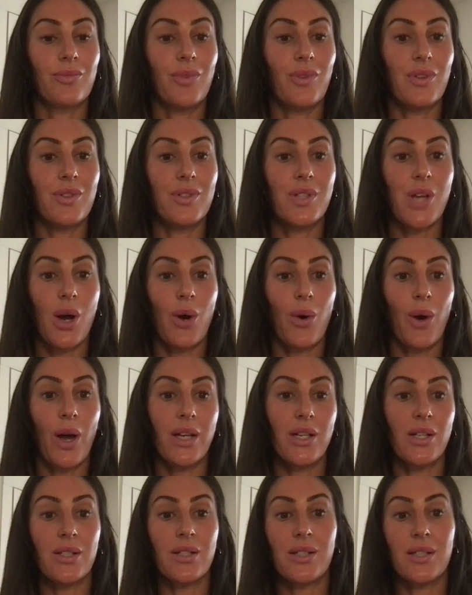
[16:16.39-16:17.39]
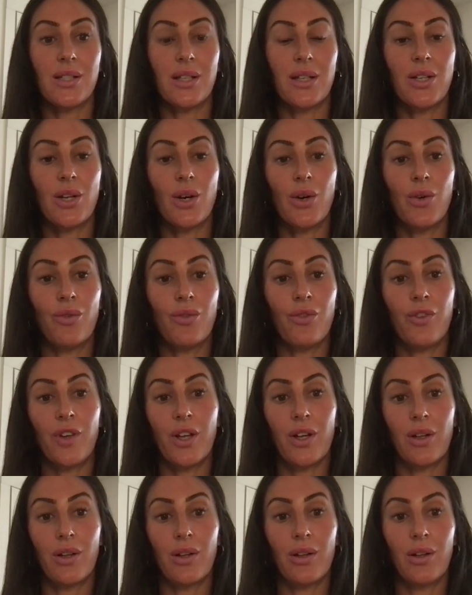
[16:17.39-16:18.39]
so I don't
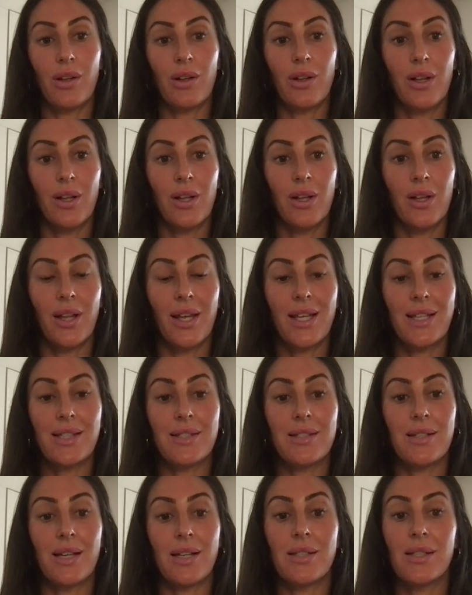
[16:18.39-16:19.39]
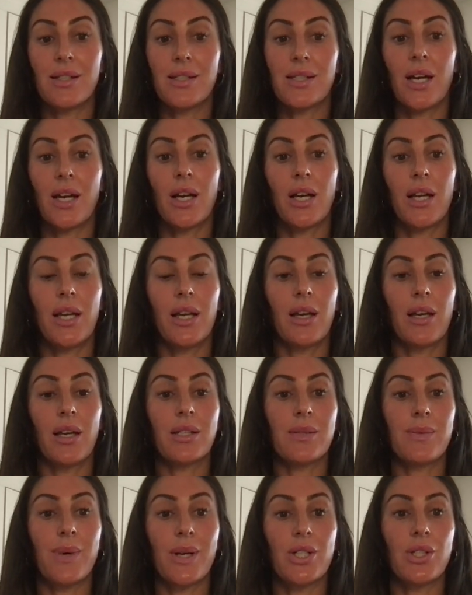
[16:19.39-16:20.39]
feel like it's necessary,
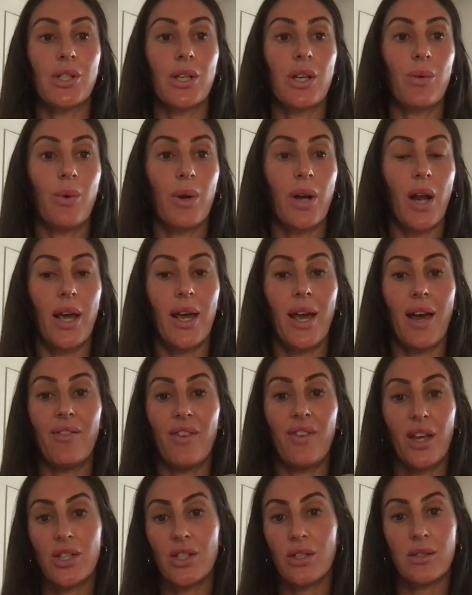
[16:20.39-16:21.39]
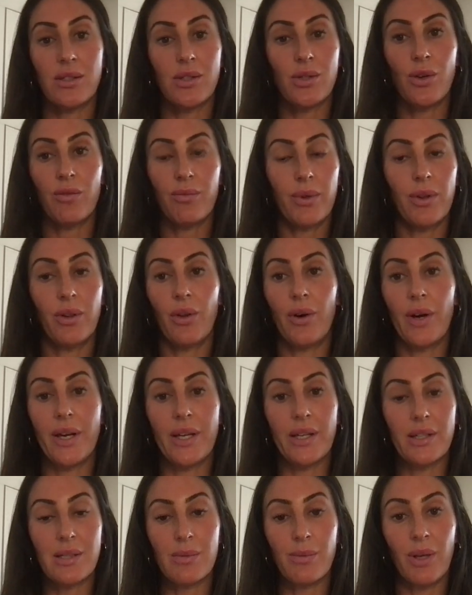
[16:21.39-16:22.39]
especially when I have agents who have been
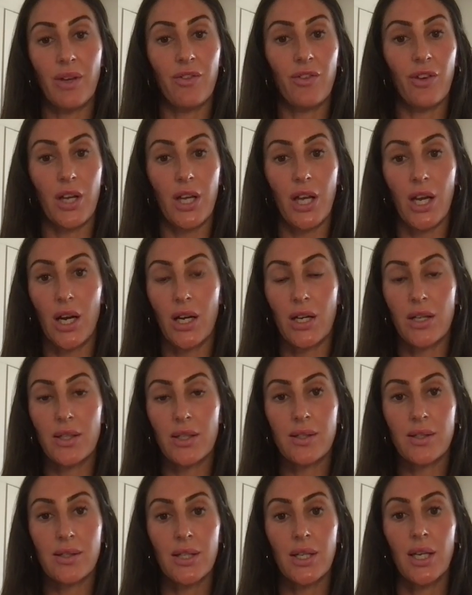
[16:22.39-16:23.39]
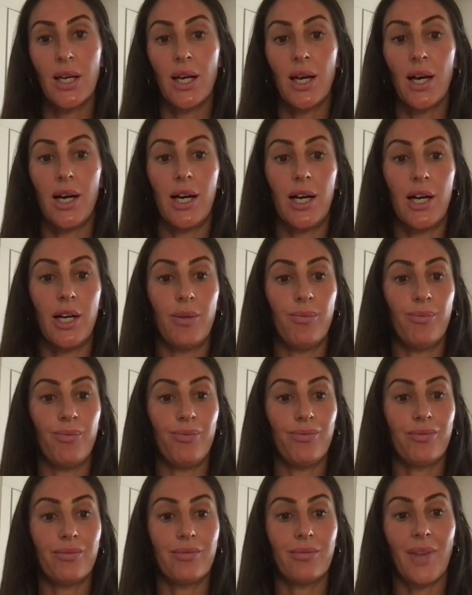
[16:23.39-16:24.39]
loyal to me for years.
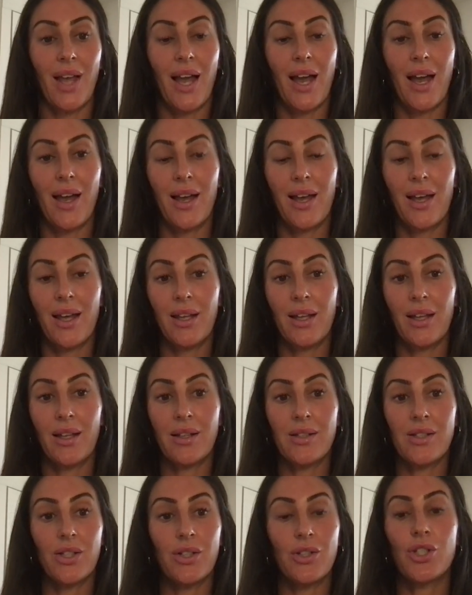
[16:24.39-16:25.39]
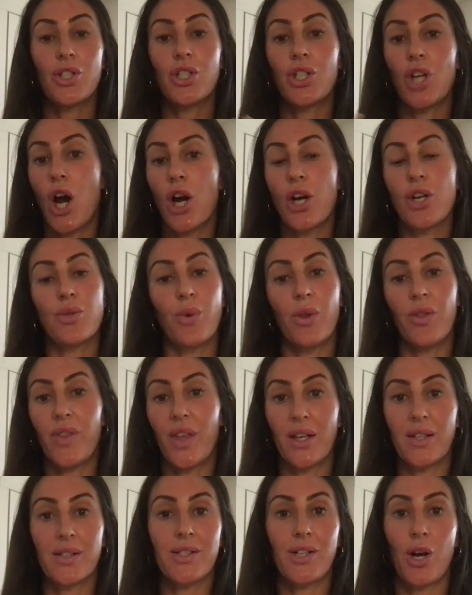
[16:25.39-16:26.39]
Um, to charge when
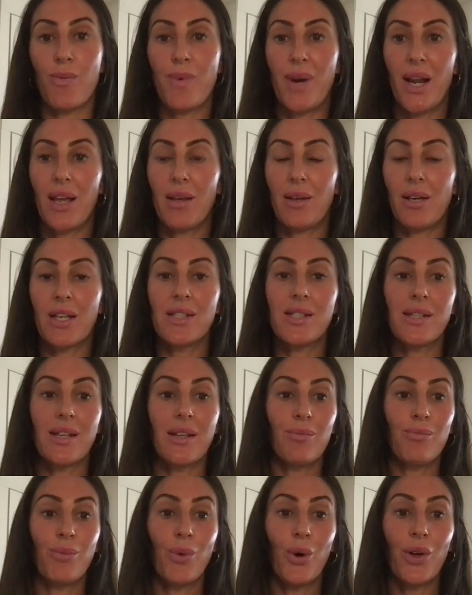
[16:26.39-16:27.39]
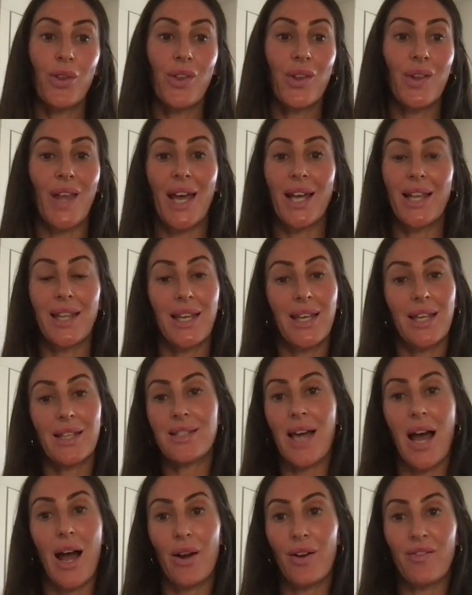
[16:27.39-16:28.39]
things terminate because more than likely
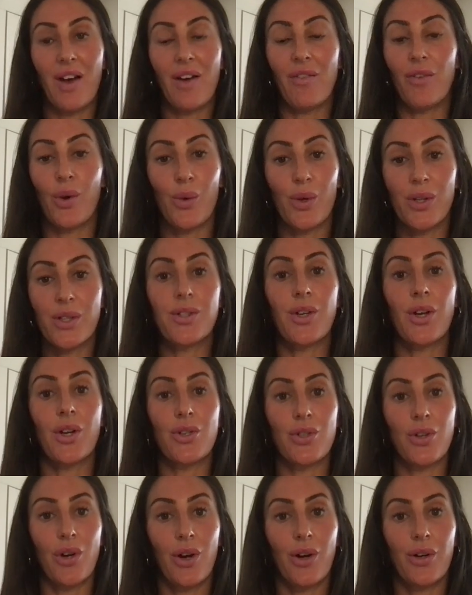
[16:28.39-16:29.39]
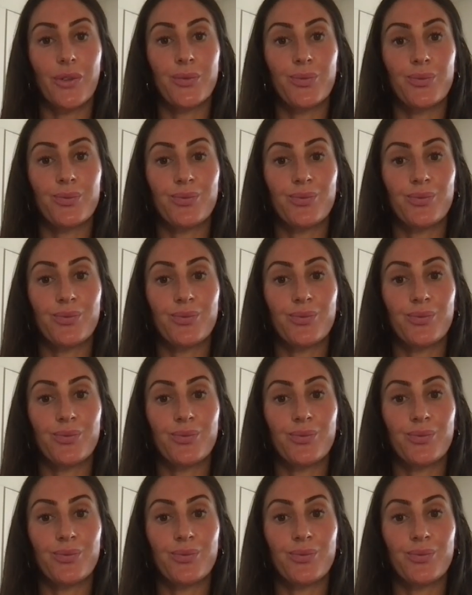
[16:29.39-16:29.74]
it's out of everyone's control.